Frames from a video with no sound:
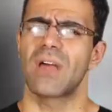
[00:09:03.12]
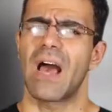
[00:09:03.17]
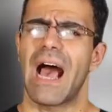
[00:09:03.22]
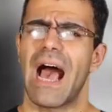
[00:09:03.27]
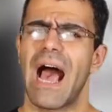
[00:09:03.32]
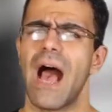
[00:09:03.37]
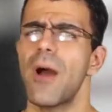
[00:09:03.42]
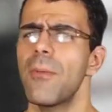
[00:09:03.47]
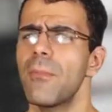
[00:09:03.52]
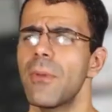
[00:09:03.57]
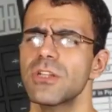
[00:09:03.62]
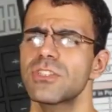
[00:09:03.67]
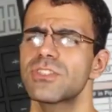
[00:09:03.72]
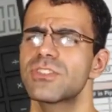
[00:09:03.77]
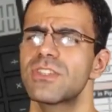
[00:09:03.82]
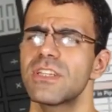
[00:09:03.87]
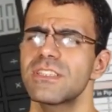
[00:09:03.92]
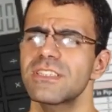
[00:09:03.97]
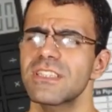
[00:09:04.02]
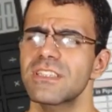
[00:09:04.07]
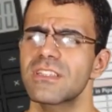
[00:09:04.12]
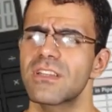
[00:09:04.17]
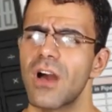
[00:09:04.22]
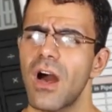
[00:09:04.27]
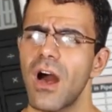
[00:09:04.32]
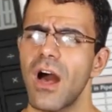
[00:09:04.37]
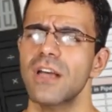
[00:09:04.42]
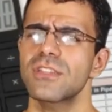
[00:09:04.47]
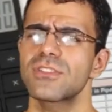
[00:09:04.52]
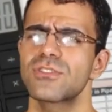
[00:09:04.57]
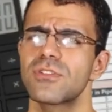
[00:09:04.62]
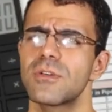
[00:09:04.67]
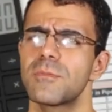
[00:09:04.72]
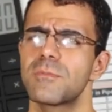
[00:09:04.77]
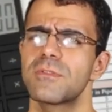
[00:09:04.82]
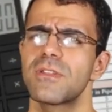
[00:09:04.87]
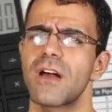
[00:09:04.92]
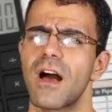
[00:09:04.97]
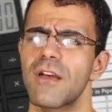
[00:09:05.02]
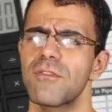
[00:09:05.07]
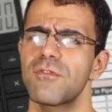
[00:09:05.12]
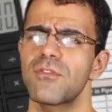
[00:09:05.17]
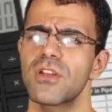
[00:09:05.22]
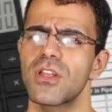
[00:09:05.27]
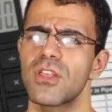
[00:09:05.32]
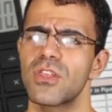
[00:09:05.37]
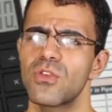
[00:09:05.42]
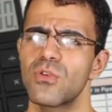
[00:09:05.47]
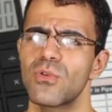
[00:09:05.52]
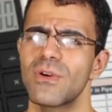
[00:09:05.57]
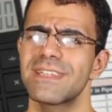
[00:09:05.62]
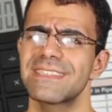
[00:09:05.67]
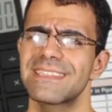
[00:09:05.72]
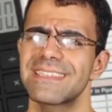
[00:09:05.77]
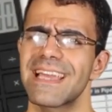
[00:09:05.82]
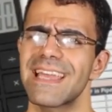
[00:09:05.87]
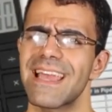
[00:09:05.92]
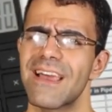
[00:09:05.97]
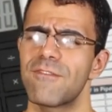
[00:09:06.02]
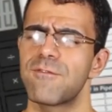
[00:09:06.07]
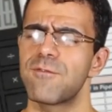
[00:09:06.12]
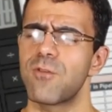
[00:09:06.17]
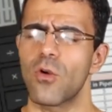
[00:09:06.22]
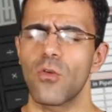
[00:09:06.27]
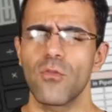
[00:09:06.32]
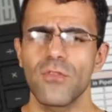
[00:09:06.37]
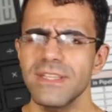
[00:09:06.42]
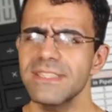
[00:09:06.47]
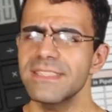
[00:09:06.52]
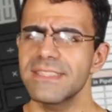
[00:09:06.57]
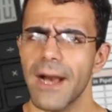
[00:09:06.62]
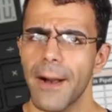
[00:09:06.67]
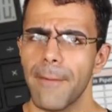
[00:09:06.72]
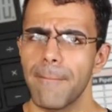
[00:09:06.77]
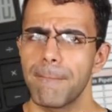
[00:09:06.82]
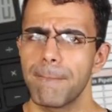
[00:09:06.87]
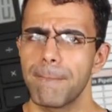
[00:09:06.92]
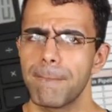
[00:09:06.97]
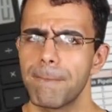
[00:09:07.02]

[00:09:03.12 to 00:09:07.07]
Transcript: How much does it cost to apply for a USA F4 visa?